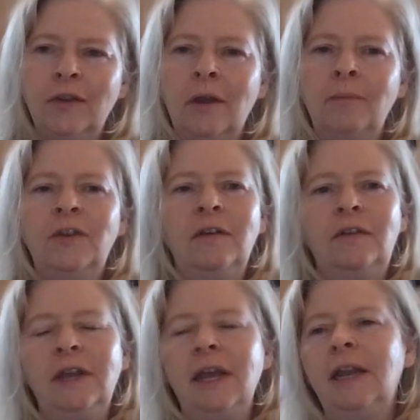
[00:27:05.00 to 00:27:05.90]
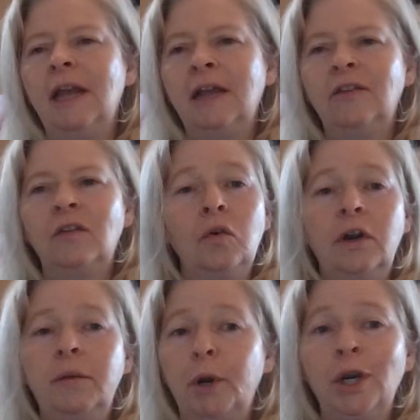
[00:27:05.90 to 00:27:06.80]
in Psalm sixty-eight as the
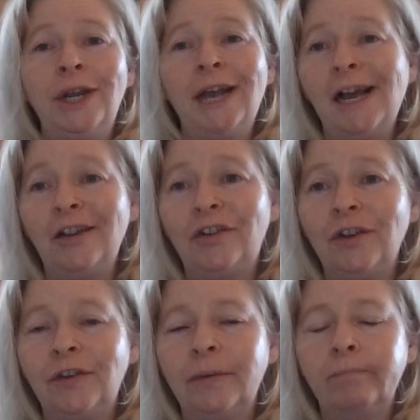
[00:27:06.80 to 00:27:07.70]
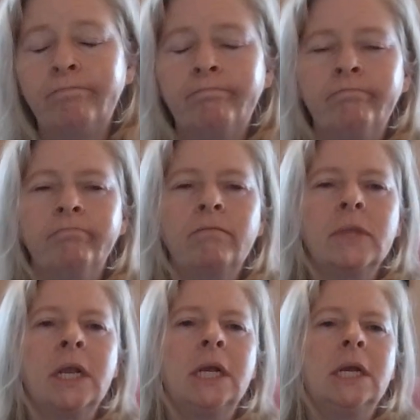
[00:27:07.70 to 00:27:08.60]
Lord burned to ashes.
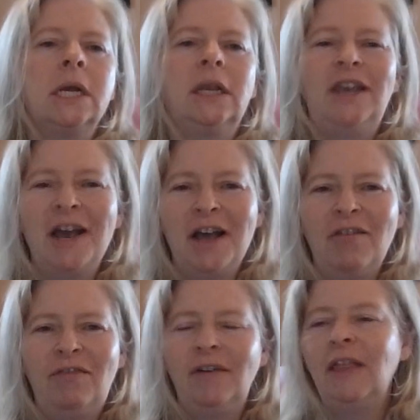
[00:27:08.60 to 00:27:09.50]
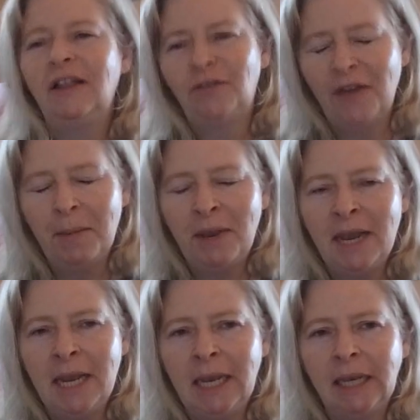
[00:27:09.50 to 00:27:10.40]
Dove, that's
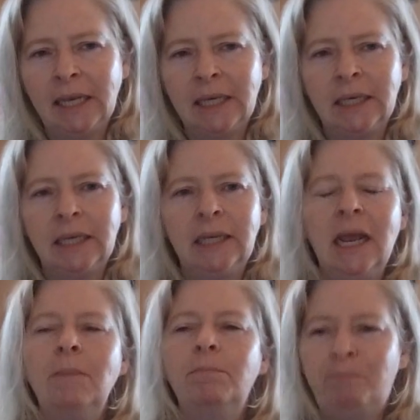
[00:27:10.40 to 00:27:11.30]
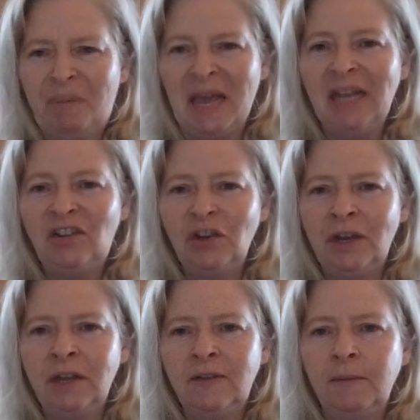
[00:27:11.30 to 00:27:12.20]
feminine. Yep.
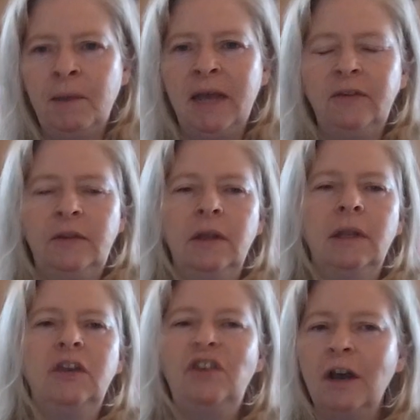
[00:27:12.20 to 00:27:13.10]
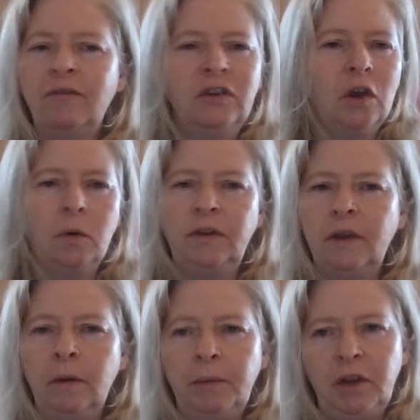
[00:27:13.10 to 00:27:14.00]
Pigeon is the masculine. Dove is
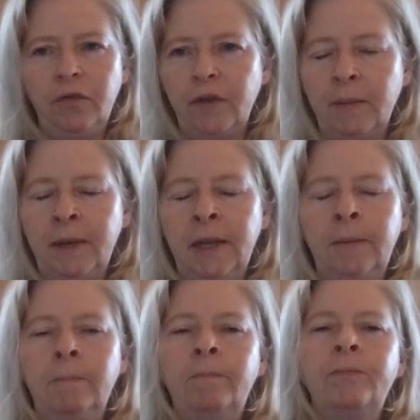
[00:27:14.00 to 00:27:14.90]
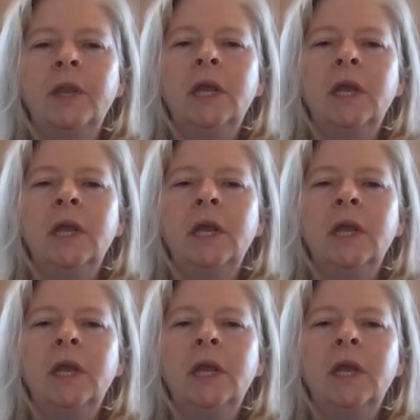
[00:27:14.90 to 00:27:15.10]
always going to be your feminine.